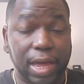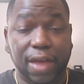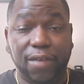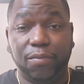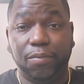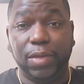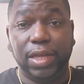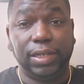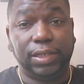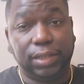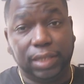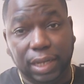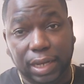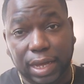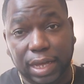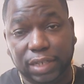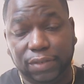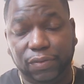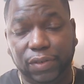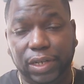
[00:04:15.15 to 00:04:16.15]
have missed the
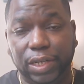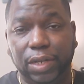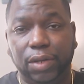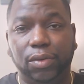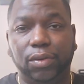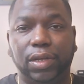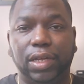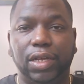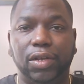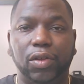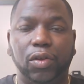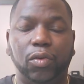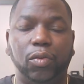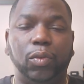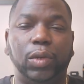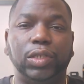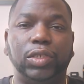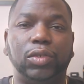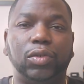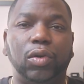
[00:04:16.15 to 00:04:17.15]
last video can know
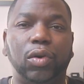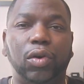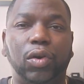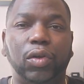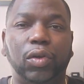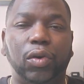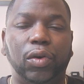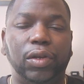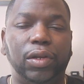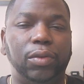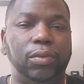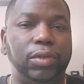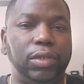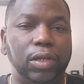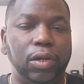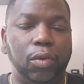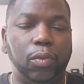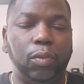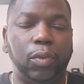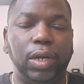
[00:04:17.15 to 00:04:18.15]
what's going on and,